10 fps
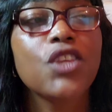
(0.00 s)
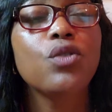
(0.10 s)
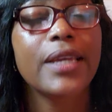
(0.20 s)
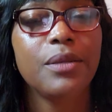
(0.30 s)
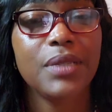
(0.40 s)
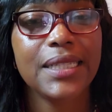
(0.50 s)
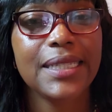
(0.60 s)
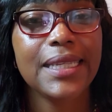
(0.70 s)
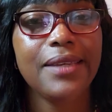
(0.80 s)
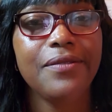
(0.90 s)
You can be
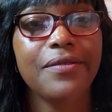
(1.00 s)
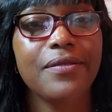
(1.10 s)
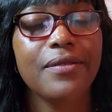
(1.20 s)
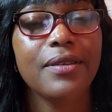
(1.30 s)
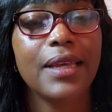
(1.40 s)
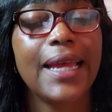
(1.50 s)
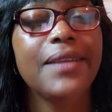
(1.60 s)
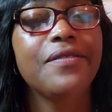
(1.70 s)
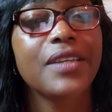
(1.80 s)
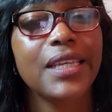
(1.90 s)
safe,
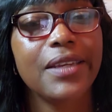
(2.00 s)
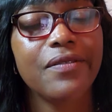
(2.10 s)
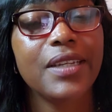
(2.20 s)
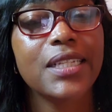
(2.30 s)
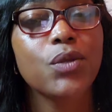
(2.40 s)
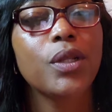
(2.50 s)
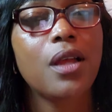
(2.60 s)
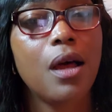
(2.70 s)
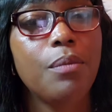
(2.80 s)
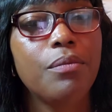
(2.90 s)
and forgiveness will
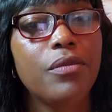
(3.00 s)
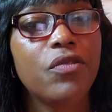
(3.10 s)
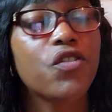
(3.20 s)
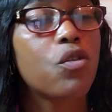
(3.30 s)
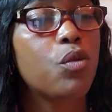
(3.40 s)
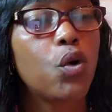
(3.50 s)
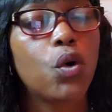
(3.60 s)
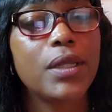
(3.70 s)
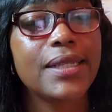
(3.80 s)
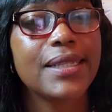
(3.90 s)
come from
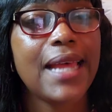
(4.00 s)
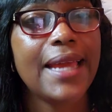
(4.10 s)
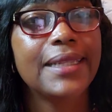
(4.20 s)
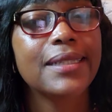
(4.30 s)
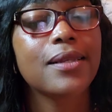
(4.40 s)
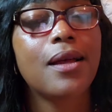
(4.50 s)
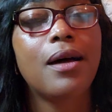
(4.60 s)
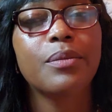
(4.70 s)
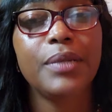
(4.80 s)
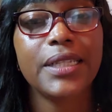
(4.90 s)
all sides.
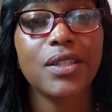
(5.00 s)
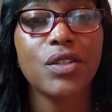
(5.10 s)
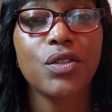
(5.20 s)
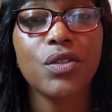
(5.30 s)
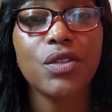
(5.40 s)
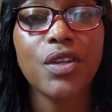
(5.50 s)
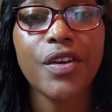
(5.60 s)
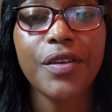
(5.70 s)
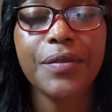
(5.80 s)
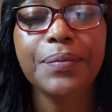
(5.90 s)
God bless you,
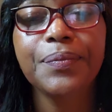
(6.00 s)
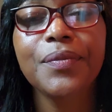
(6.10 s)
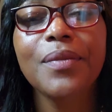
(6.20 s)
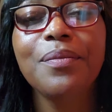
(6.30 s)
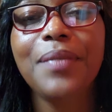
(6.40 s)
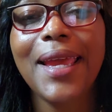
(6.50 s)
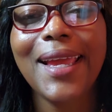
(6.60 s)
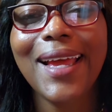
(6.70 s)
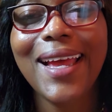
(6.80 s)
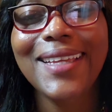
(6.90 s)
sir. Bye,
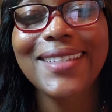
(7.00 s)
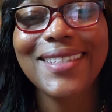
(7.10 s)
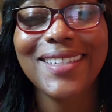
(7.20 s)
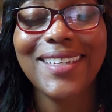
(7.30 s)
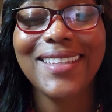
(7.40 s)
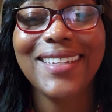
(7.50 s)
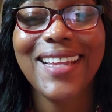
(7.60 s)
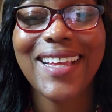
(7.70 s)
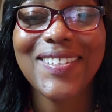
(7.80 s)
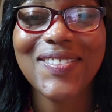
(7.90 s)
guys. See you in the
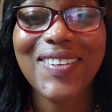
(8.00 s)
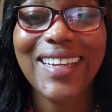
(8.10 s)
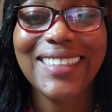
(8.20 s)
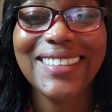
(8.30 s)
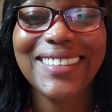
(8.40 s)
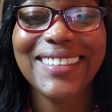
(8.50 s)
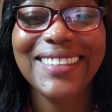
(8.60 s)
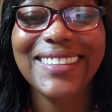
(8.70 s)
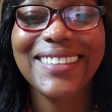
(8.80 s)
next one.